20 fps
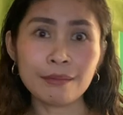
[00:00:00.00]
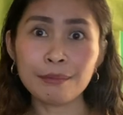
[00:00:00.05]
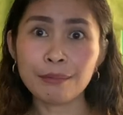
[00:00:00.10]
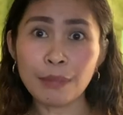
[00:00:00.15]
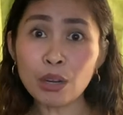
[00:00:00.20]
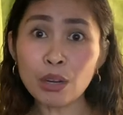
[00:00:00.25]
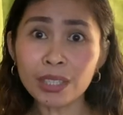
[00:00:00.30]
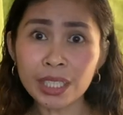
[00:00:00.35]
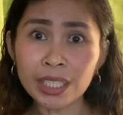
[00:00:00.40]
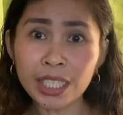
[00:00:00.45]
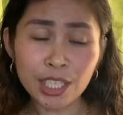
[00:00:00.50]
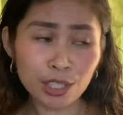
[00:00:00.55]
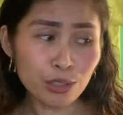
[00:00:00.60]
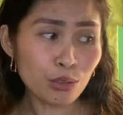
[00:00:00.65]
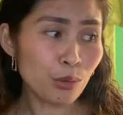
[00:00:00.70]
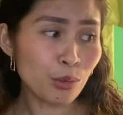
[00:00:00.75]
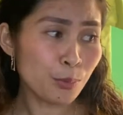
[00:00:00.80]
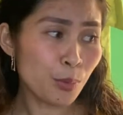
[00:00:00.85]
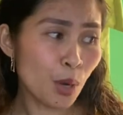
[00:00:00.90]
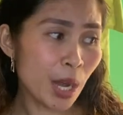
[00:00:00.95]
Maura na
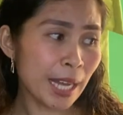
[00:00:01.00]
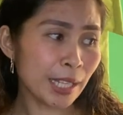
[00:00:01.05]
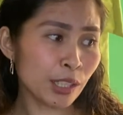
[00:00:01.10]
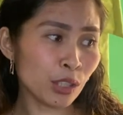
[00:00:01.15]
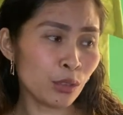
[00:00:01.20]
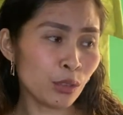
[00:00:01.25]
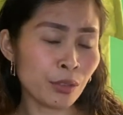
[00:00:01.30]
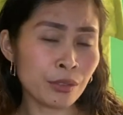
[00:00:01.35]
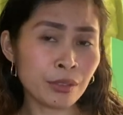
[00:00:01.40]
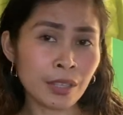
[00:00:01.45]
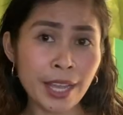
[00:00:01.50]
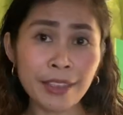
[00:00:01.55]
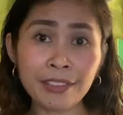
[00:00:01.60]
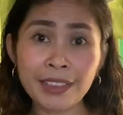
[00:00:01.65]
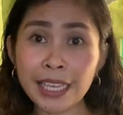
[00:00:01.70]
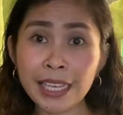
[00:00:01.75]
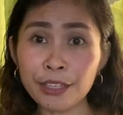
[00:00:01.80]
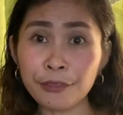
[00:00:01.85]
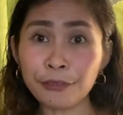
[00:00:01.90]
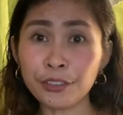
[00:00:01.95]
inyong buhaton. And
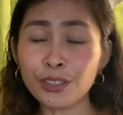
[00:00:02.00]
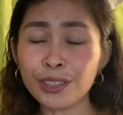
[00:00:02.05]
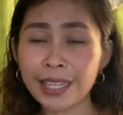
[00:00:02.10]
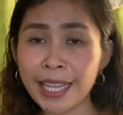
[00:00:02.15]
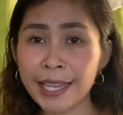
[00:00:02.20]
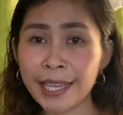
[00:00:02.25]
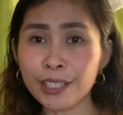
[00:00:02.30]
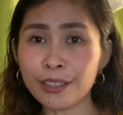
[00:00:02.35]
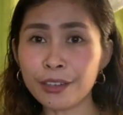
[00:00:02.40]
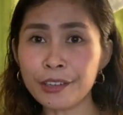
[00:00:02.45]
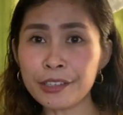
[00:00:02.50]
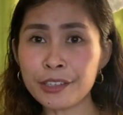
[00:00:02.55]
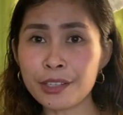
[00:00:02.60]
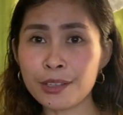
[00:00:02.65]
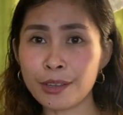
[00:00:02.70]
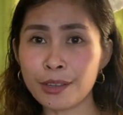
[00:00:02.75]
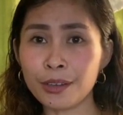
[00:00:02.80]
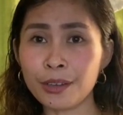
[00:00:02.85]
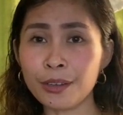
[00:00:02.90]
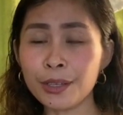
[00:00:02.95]
then if you like
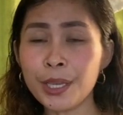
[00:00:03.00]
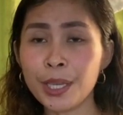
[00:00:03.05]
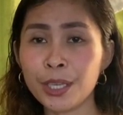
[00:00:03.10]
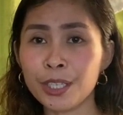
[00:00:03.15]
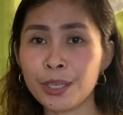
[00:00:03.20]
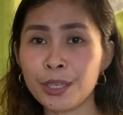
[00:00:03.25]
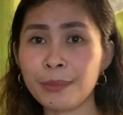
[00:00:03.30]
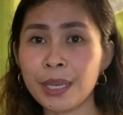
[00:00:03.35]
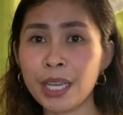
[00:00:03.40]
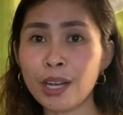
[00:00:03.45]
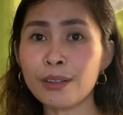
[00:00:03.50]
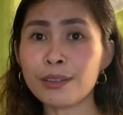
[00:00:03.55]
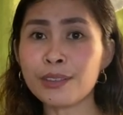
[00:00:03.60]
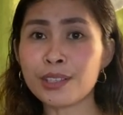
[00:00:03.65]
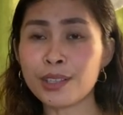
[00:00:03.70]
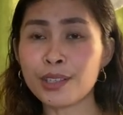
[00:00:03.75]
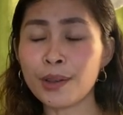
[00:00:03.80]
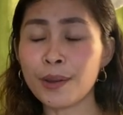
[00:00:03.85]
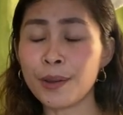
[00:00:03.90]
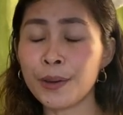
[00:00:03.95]
also, you may
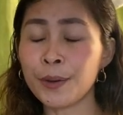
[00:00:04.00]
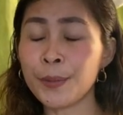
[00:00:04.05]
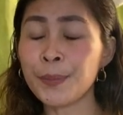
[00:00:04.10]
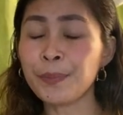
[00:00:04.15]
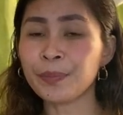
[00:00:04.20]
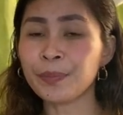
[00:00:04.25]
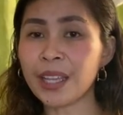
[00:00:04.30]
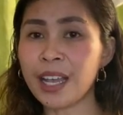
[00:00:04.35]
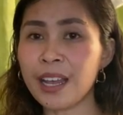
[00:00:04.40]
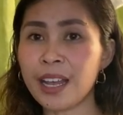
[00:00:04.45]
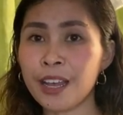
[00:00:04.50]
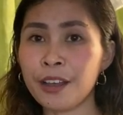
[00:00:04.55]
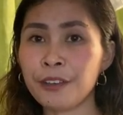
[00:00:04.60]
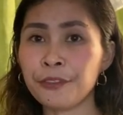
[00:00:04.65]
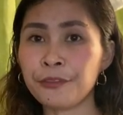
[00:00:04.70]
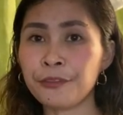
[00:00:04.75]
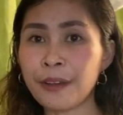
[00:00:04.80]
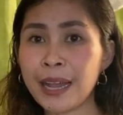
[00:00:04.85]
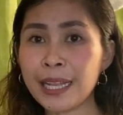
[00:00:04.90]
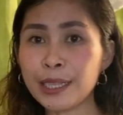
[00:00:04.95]
also
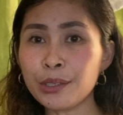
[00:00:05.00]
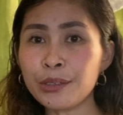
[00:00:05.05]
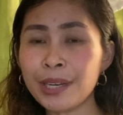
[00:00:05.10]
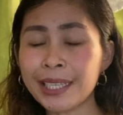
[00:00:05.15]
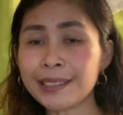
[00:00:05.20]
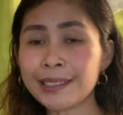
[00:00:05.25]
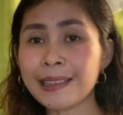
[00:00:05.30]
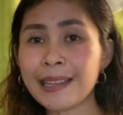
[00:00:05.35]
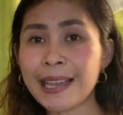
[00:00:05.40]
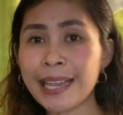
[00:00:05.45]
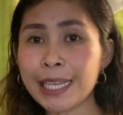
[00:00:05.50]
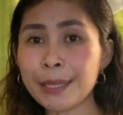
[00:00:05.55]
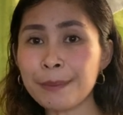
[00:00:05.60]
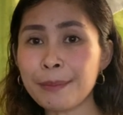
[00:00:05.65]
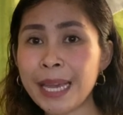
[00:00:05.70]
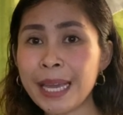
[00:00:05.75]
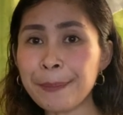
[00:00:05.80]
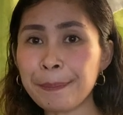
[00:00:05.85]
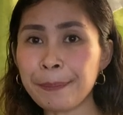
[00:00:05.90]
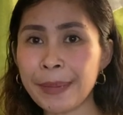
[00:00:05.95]
follow and like
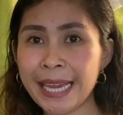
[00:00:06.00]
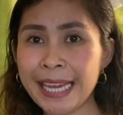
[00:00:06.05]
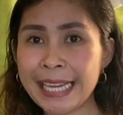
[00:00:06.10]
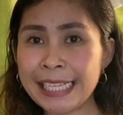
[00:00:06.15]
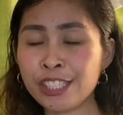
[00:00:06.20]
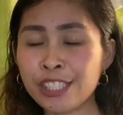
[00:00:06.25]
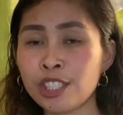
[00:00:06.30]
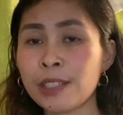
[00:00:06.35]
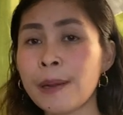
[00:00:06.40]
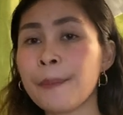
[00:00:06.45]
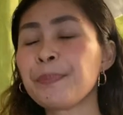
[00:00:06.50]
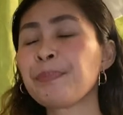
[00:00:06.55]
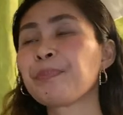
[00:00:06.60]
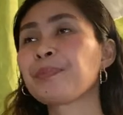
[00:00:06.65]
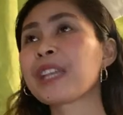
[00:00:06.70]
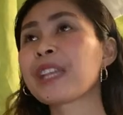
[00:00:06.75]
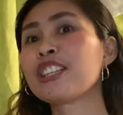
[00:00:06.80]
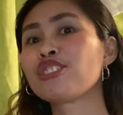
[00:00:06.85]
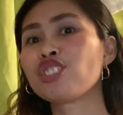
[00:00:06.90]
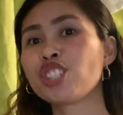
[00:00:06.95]
my page,
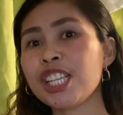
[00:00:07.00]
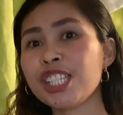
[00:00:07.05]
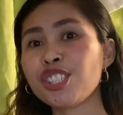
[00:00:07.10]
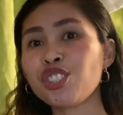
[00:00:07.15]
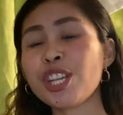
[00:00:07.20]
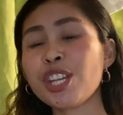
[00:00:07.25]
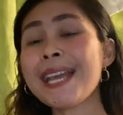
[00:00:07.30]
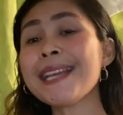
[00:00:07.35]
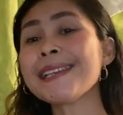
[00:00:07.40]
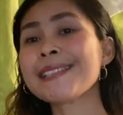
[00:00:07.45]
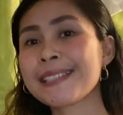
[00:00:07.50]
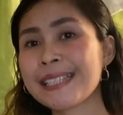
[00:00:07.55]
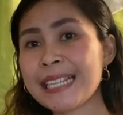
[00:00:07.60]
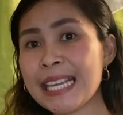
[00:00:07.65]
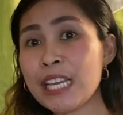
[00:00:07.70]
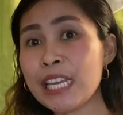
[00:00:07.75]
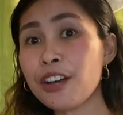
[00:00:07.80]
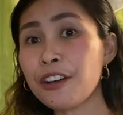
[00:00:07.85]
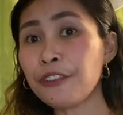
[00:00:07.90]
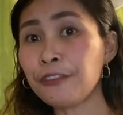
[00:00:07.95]
Chichay
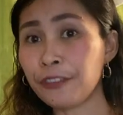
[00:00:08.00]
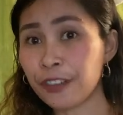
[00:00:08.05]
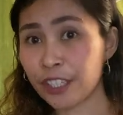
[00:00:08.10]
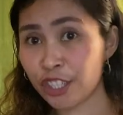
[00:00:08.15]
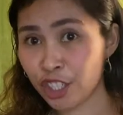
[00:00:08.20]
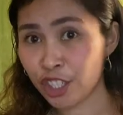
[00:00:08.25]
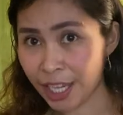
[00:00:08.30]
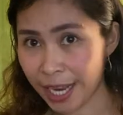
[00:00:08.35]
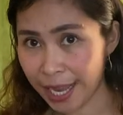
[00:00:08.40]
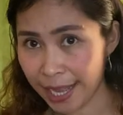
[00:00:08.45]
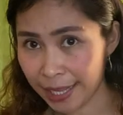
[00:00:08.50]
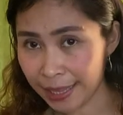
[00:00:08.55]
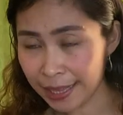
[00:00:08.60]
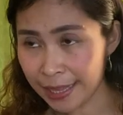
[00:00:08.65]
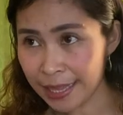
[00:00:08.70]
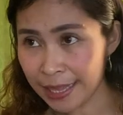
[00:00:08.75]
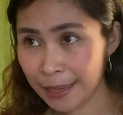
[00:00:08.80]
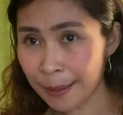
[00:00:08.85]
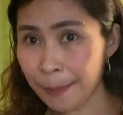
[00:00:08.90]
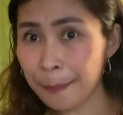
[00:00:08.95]
Z Official,
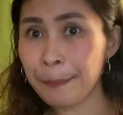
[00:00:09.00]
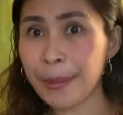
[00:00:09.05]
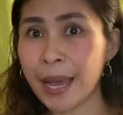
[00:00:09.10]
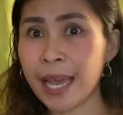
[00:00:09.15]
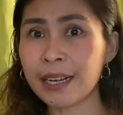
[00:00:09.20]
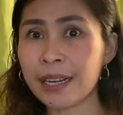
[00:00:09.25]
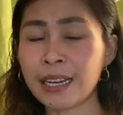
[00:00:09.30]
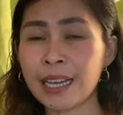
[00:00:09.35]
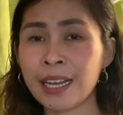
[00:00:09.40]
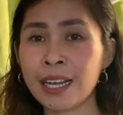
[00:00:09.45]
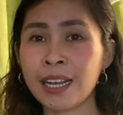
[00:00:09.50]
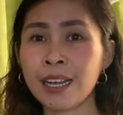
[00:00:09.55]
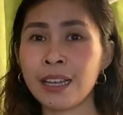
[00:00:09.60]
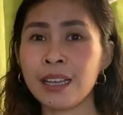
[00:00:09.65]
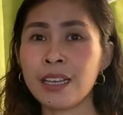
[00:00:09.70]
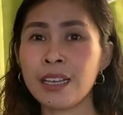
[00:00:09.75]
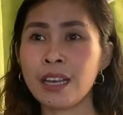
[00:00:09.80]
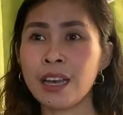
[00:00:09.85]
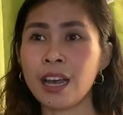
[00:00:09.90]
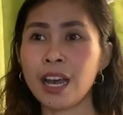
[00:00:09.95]
para
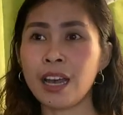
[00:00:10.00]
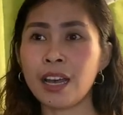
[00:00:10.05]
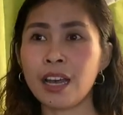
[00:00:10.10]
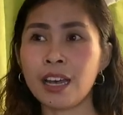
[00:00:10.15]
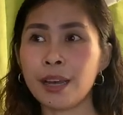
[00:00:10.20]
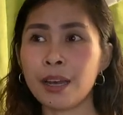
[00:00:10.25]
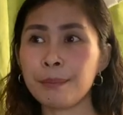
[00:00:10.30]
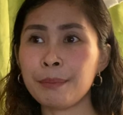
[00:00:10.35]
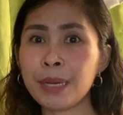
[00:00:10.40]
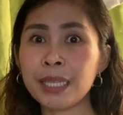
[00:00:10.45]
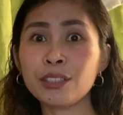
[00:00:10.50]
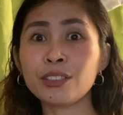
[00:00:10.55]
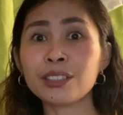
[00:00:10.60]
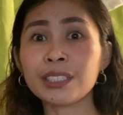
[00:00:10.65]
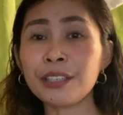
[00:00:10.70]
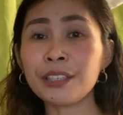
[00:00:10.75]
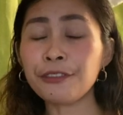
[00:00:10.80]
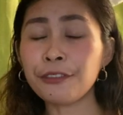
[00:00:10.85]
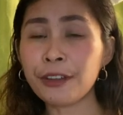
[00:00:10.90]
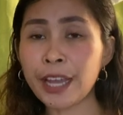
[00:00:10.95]

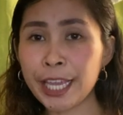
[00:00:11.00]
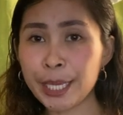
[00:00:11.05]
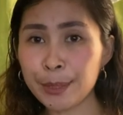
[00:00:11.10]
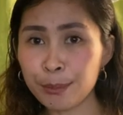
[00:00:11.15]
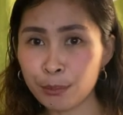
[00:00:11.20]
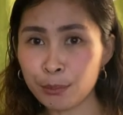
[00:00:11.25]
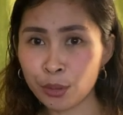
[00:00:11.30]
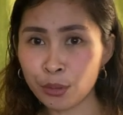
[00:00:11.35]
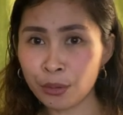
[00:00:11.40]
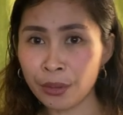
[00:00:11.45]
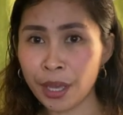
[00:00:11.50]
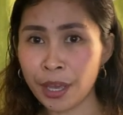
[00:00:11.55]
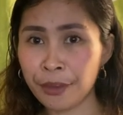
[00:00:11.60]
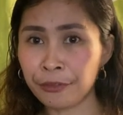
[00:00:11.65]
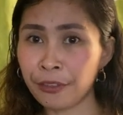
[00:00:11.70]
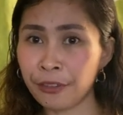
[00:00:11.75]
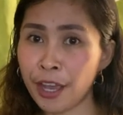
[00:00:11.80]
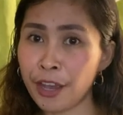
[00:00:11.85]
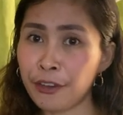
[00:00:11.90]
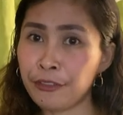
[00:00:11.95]
ma-notify mo if
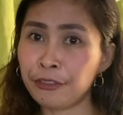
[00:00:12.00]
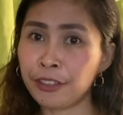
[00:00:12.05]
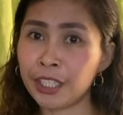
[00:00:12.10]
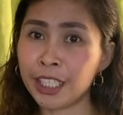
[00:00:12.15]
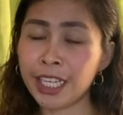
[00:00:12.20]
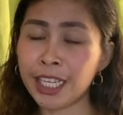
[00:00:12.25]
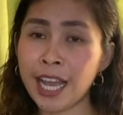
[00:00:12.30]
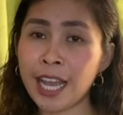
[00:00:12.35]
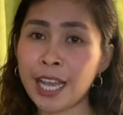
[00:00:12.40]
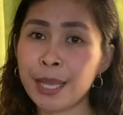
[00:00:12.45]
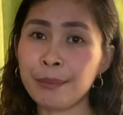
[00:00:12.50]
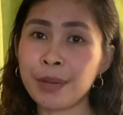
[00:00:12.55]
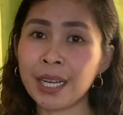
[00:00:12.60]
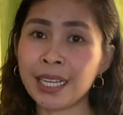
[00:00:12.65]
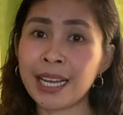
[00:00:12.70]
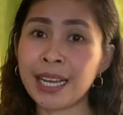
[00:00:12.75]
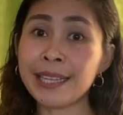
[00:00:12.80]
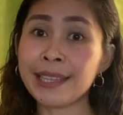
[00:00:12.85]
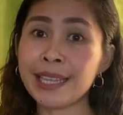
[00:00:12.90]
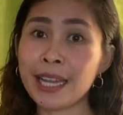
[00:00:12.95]
ever na ay
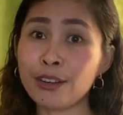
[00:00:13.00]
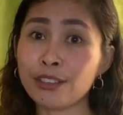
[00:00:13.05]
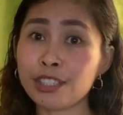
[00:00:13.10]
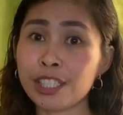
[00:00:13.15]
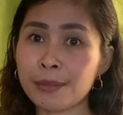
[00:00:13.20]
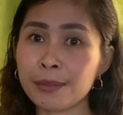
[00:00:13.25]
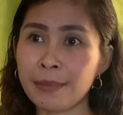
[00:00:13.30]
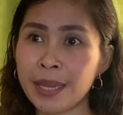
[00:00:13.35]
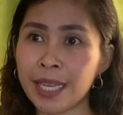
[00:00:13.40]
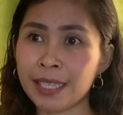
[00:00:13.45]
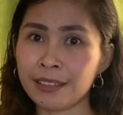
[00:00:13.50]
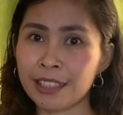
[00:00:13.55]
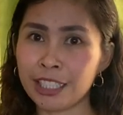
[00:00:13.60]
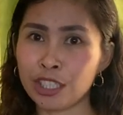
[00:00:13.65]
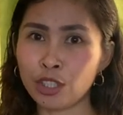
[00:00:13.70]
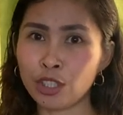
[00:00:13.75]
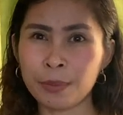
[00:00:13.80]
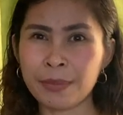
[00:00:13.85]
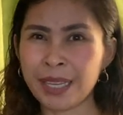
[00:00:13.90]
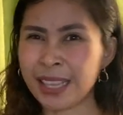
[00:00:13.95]
mga announcement
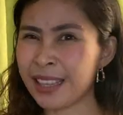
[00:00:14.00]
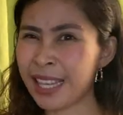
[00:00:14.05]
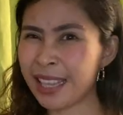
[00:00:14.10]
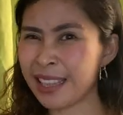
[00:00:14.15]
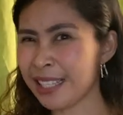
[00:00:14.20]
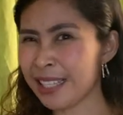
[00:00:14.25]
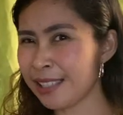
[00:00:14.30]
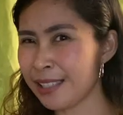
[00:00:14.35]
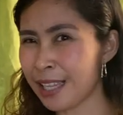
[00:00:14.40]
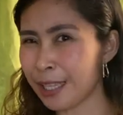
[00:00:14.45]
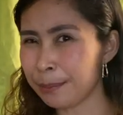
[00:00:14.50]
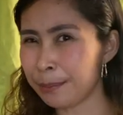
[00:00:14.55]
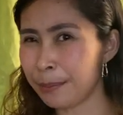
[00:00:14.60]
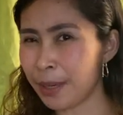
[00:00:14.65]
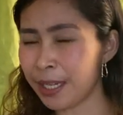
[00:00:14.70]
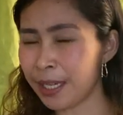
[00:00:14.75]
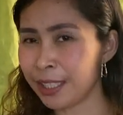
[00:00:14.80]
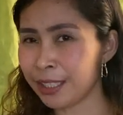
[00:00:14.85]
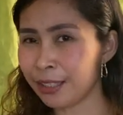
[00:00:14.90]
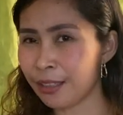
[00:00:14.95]
dito. But that is not
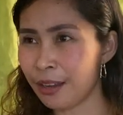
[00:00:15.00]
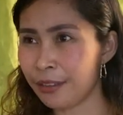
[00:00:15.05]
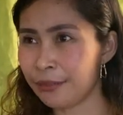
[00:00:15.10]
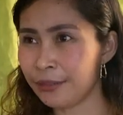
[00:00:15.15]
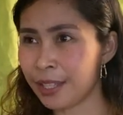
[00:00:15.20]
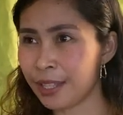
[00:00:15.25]
part of